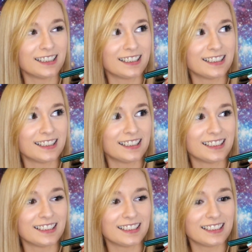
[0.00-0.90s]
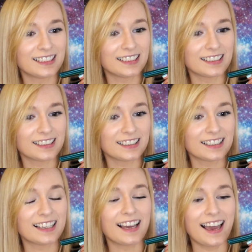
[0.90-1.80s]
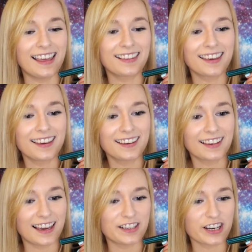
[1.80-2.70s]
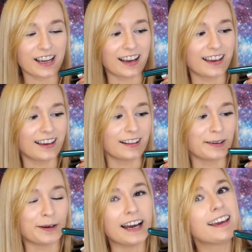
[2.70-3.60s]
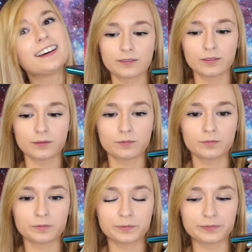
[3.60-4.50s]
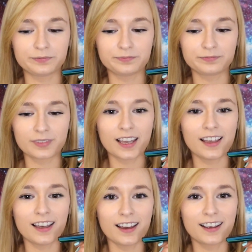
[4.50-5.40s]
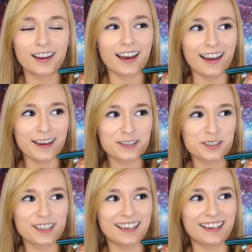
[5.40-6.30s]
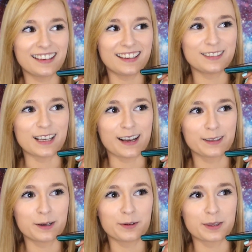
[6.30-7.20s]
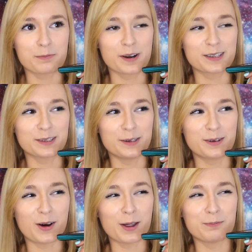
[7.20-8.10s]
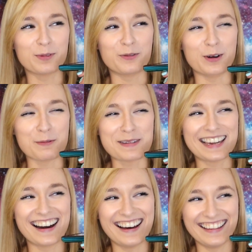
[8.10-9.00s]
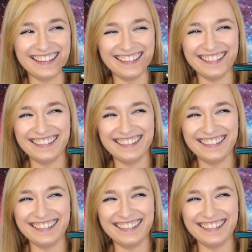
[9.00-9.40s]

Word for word: Okay, and a name for the order? Hailey, H A I L E Y. Okay, what would you like? Could I actually get exactly what the person who called before me got?